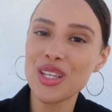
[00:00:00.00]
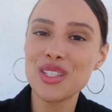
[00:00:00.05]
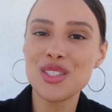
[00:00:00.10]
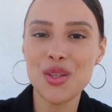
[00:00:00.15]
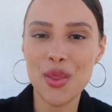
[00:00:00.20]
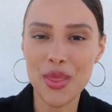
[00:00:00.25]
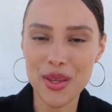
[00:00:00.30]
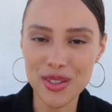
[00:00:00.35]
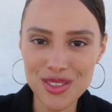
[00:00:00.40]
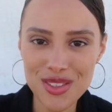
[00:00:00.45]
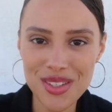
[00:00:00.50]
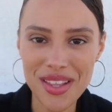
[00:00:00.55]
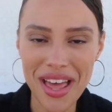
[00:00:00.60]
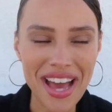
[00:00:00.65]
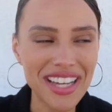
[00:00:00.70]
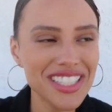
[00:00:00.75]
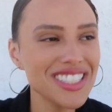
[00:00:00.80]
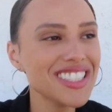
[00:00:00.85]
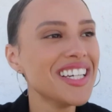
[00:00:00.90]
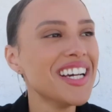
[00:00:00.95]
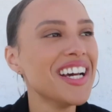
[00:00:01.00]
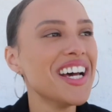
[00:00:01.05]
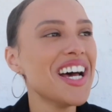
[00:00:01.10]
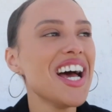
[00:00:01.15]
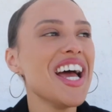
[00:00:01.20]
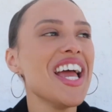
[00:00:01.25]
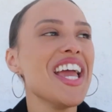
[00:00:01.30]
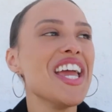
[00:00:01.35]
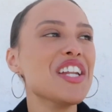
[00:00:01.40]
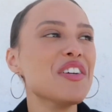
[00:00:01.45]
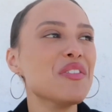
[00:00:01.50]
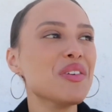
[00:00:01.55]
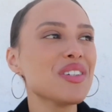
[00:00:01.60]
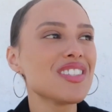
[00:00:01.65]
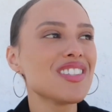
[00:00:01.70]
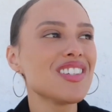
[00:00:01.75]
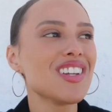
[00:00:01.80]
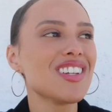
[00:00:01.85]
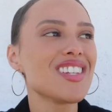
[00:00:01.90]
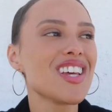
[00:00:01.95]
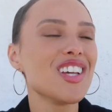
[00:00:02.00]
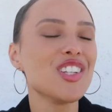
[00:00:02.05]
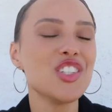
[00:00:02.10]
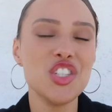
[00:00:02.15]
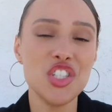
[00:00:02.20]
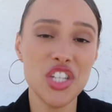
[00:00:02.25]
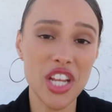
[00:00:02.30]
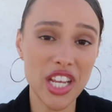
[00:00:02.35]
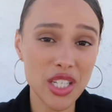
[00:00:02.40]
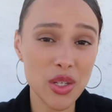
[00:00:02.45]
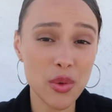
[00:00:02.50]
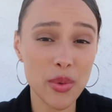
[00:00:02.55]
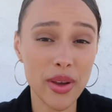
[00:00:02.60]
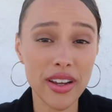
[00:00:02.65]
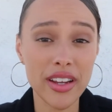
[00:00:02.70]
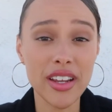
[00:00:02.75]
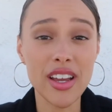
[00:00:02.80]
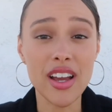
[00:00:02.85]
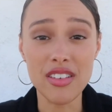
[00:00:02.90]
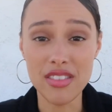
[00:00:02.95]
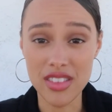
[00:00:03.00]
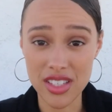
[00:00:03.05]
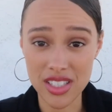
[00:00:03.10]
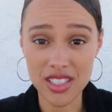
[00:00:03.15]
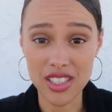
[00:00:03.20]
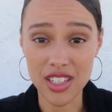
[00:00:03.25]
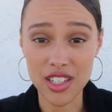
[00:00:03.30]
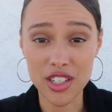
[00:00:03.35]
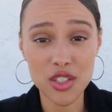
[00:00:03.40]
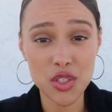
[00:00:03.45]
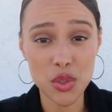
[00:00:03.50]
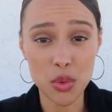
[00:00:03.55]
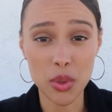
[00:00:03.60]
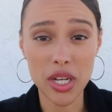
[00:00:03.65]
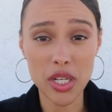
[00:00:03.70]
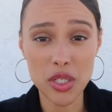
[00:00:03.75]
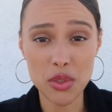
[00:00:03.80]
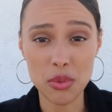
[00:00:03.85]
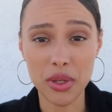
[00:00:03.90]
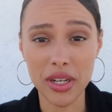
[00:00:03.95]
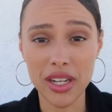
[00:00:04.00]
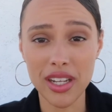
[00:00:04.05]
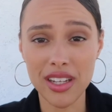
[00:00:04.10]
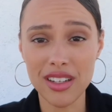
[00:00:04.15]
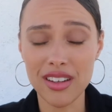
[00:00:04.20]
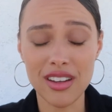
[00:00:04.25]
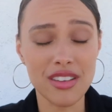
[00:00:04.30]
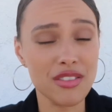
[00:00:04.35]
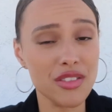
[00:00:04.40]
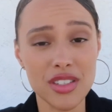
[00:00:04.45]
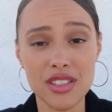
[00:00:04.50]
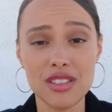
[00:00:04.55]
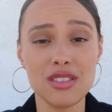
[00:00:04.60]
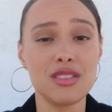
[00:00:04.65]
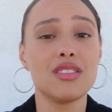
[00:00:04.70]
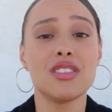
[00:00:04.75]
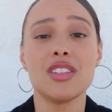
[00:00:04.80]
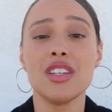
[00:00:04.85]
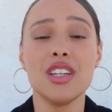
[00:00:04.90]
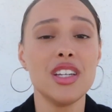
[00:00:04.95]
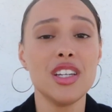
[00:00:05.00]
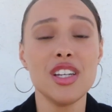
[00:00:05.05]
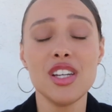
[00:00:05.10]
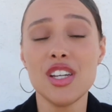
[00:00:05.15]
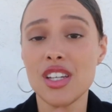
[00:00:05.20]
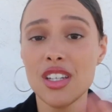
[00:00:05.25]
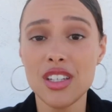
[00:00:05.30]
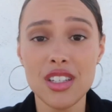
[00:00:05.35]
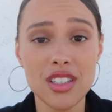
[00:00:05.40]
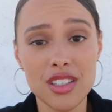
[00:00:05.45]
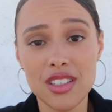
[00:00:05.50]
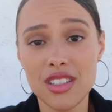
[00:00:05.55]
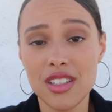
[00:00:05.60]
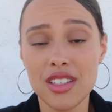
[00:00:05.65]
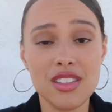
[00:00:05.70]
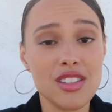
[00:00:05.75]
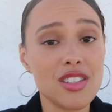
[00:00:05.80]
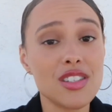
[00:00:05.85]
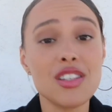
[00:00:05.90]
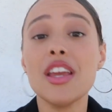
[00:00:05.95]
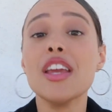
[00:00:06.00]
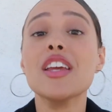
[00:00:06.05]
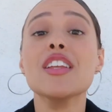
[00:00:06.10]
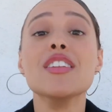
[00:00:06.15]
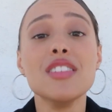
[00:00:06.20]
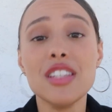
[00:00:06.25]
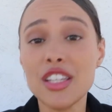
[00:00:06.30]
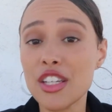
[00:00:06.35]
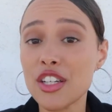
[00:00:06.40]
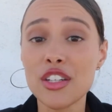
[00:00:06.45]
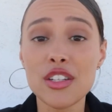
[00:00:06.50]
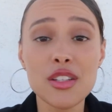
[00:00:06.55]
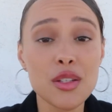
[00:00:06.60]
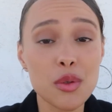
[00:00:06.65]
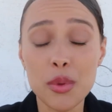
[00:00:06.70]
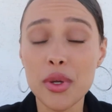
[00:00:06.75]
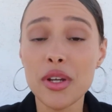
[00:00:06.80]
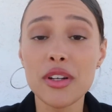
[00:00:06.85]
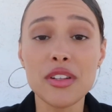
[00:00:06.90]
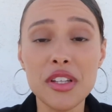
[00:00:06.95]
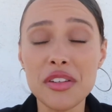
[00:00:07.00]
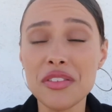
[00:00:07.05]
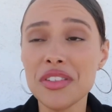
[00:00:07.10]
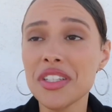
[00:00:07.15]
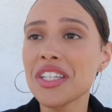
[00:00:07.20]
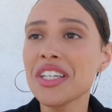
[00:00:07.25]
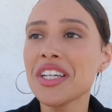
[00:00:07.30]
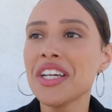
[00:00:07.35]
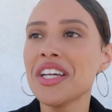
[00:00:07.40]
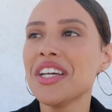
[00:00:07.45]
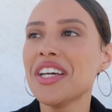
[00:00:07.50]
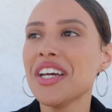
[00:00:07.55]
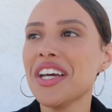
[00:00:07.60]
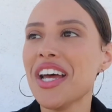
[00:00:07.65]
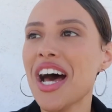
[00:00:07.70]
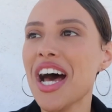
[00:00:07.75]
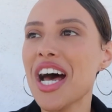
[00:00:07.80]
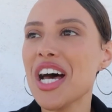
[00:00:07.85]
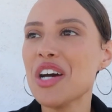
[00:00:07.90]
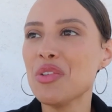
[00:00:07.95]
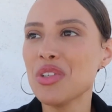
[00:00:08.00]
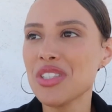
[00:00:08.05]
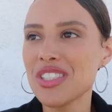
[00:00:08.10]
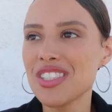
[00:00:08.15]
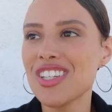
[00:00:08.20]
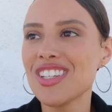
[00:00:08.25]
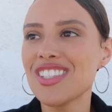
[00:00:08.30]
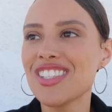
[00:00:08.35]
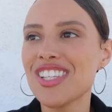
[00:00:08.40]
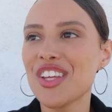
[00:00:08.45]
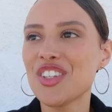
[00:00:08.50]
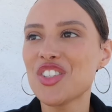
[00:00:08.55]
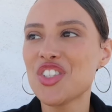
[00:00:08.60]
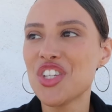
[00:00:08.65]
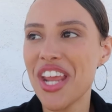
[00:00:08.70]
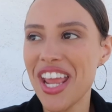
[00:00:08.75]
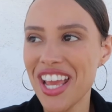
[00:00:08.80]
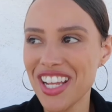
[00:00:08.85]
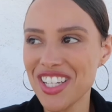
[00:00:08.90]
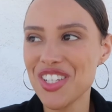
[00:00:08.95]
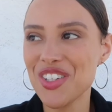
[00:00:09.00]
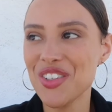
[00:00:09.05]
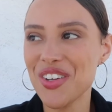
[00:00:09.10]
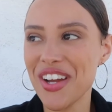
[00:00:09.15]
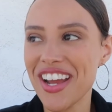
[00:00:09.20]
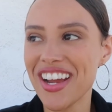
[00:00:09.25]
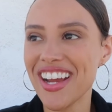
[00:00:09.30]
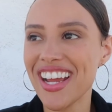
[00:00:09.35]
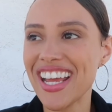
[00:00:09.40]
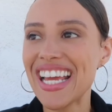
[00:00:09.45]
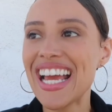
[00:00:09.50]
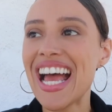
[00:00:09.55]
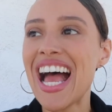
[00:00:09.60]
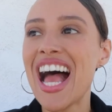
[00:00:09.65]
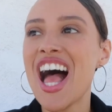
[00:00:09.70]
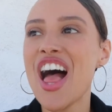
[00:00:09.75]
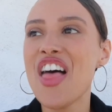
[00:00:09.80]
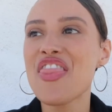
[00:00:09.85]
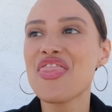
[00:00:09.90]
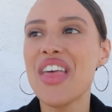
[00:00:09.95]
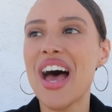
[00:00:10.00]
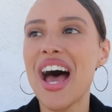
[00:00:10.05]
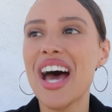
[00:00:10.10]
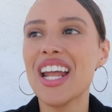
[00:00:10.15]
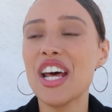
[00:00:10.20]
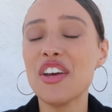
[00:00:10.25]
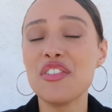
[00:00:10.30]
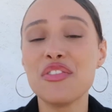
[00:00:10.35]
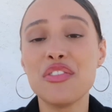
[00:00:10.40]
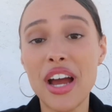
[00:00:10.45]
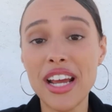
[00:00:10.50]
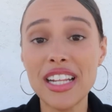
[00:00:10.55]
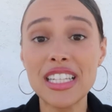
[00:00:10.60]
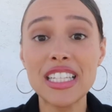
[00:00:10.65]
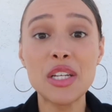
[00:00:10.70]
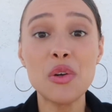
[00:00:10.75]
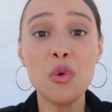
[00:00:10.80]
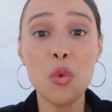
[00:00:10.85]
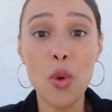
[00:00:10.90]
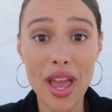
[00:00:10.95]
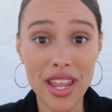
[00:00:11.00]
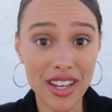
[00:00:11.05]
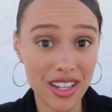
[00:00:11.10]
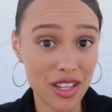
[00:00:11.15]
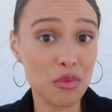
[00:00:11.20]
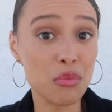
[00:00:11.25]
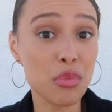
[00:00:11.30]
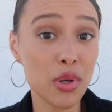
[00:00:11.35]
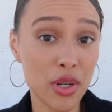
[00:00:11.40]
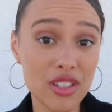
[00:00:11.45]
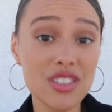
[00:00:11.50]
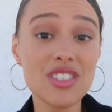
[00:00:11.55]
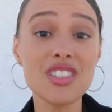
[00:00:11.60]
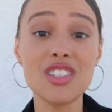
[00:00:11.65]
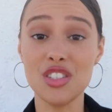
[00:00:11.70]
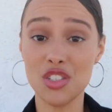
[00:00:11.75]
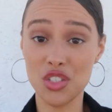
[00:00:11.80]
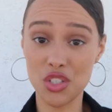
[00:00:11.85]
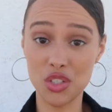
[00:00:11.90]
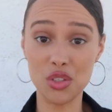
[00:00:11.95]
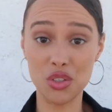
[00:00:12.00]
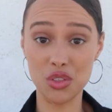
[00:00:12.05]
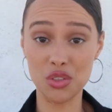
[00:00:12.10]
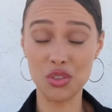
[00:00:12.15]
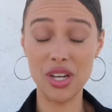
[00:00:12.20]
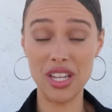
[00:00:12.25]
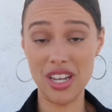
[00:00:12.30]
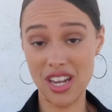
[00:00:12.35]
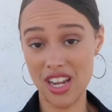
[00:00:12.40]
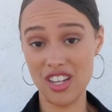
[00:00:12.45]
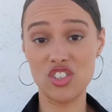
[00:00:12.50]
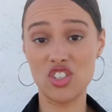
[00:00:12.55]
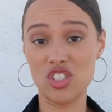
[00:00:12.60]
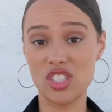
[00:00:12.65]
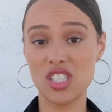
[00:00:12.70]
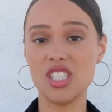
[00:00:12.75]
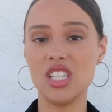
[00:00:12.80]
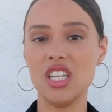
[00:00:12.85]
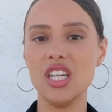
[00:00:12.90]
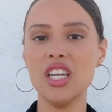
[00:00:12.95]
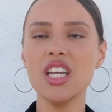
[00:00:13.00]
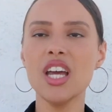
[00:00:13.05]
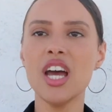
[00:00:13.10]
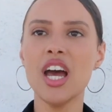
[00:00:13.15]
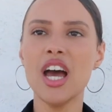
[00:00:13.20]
So there's that. And it wasn't until January of this year, 2020, of this insane year that we are living, it wasn't until January that I finally went in person to an agency,